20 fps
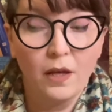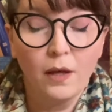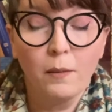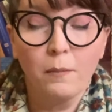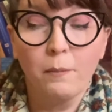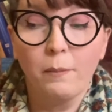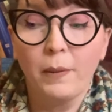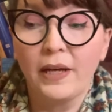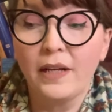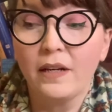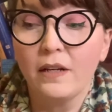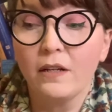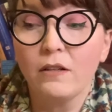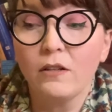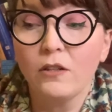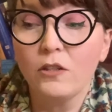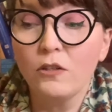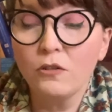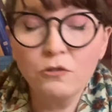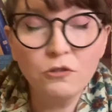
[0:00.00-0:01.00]
but
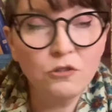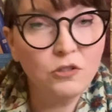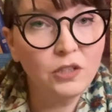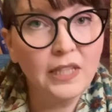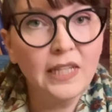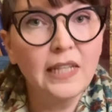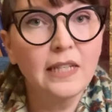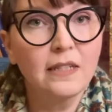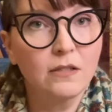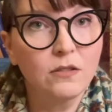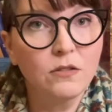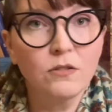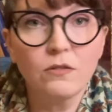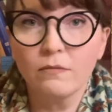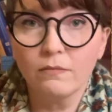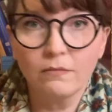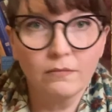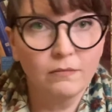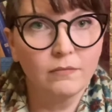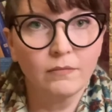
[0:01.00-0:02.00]
usually
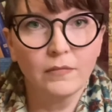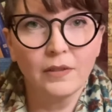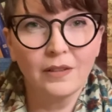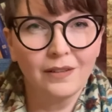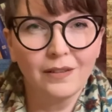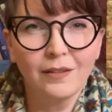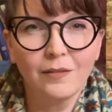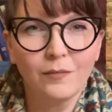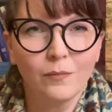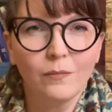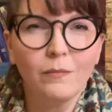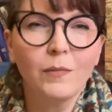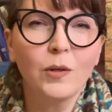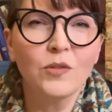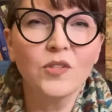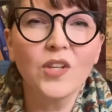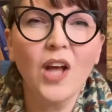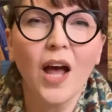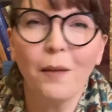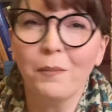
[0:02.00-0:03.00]

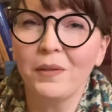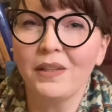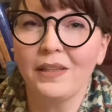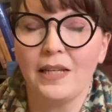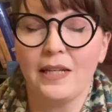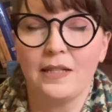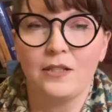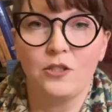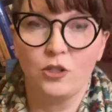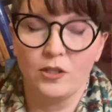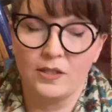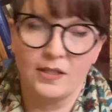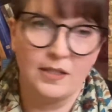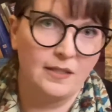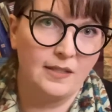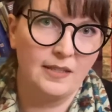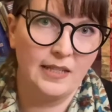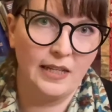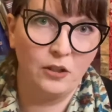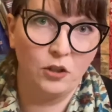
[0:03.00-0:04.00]
most commonly it's just a
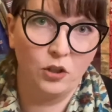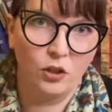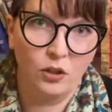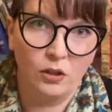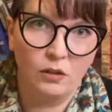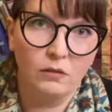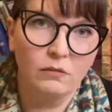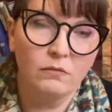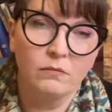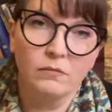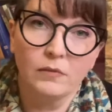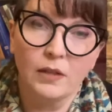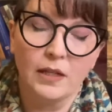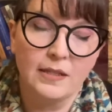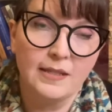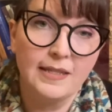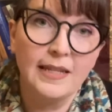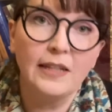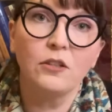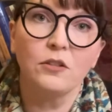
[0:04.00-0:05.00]
single
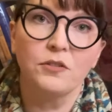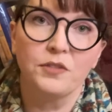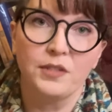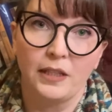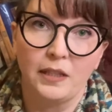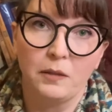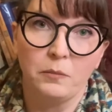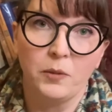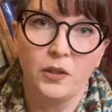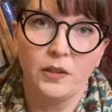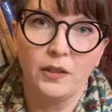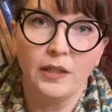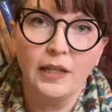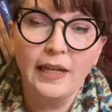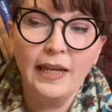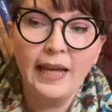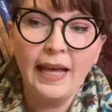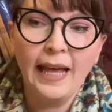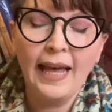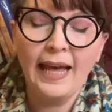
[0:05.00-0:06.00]
syllable,
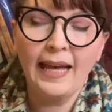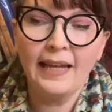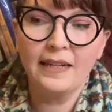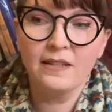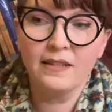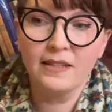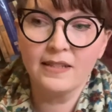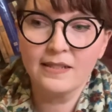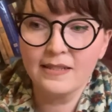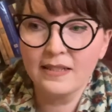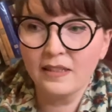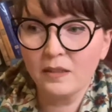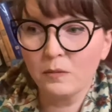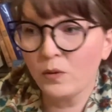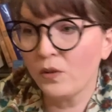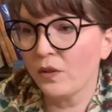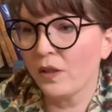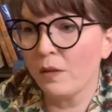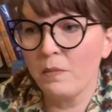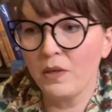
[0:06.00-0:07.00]
and this
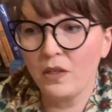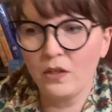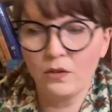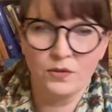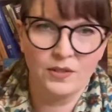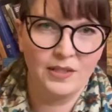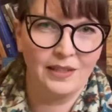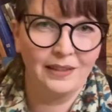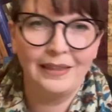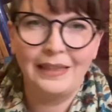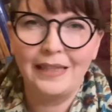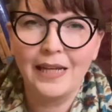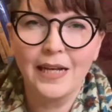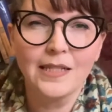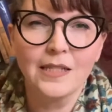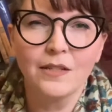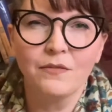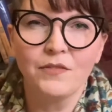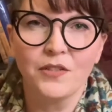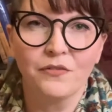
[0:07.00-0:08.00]
syllable can be used in
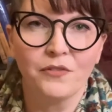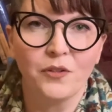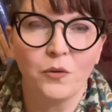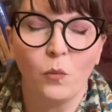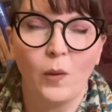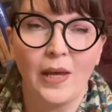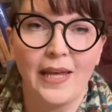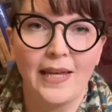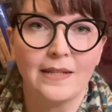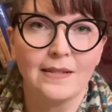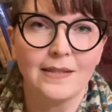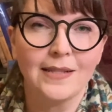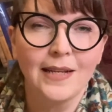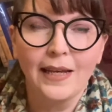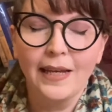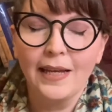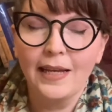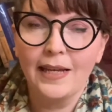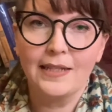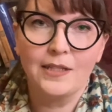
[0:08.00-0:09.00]
lots of different ways.
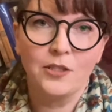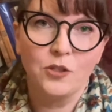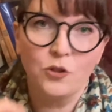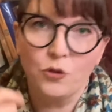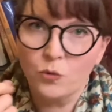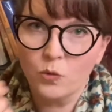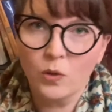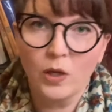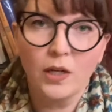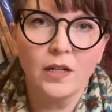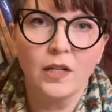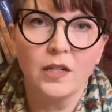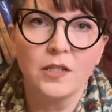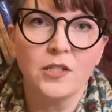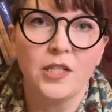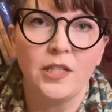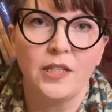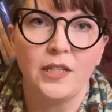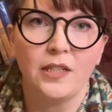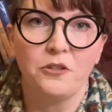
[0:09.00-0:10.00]
It's drawn
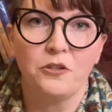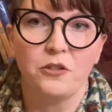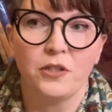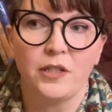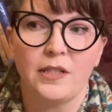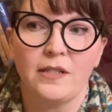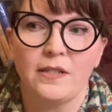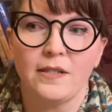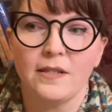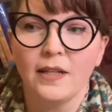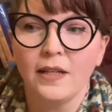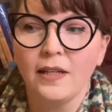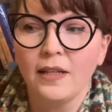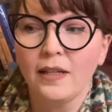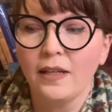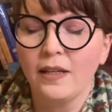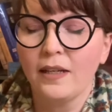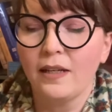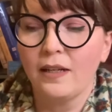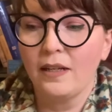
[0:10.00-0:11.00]
onto yantras.
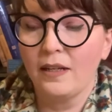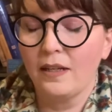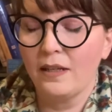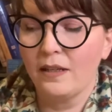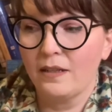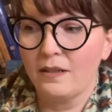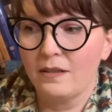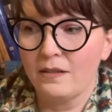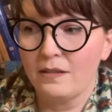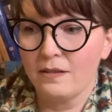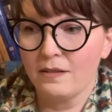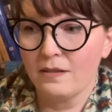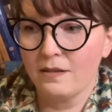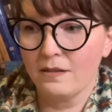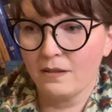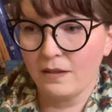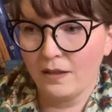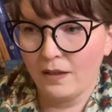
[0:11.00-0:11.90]
It is